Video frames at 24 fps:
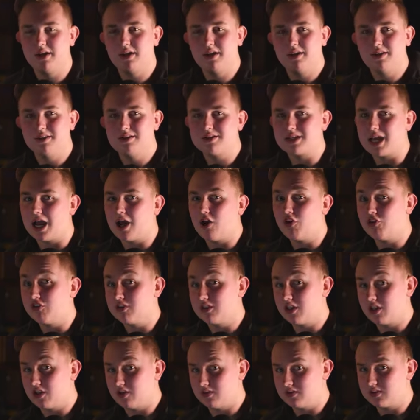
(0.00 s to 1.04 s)
sound a
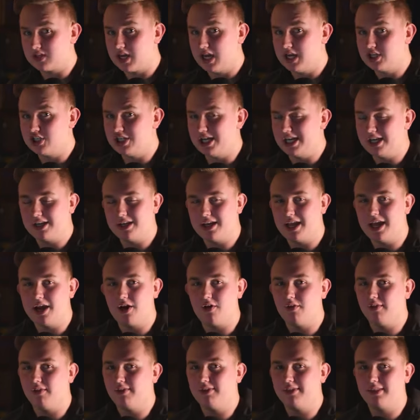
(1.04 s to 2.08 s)
little sketchy.
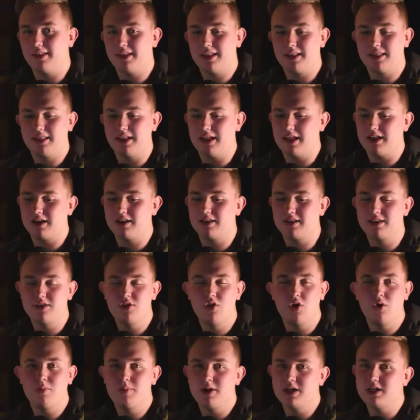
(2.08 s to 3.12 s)
Now,
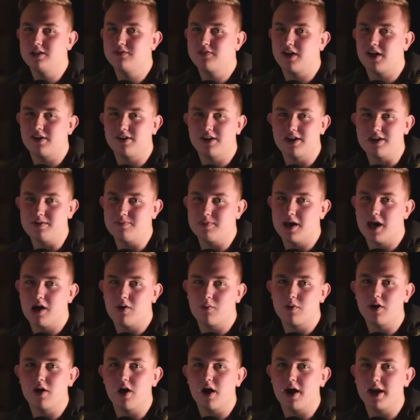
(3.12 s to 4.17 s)
nobody's found any
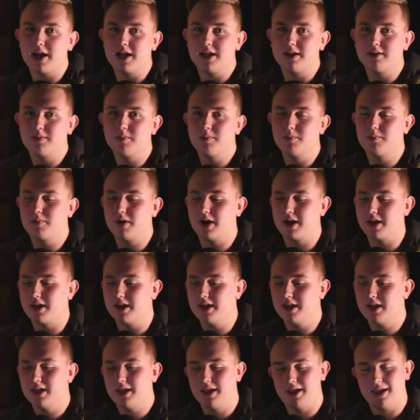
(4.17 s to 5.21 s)
malware on it, but
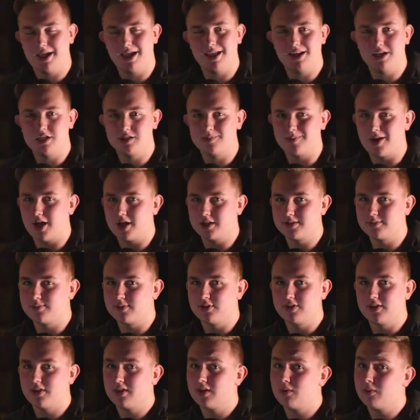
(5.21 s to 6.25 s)
it is possible
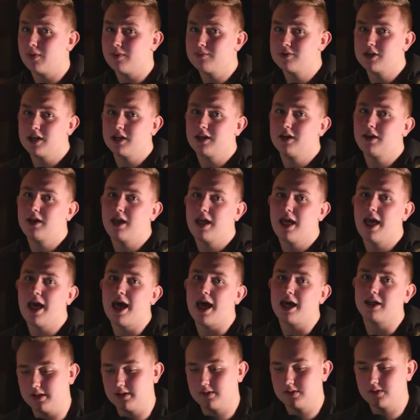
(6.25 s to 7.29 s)
that their website could get
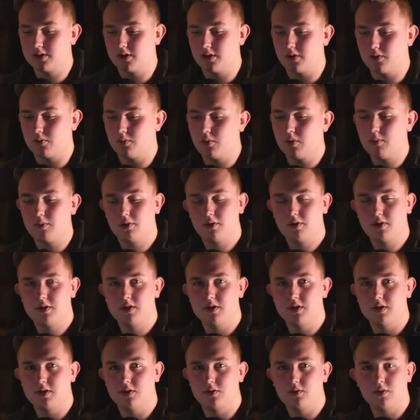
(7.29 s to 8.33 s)
hacked. So what we're going to
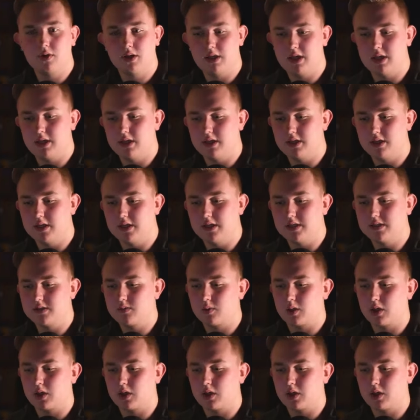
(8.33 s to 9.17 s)
do is we're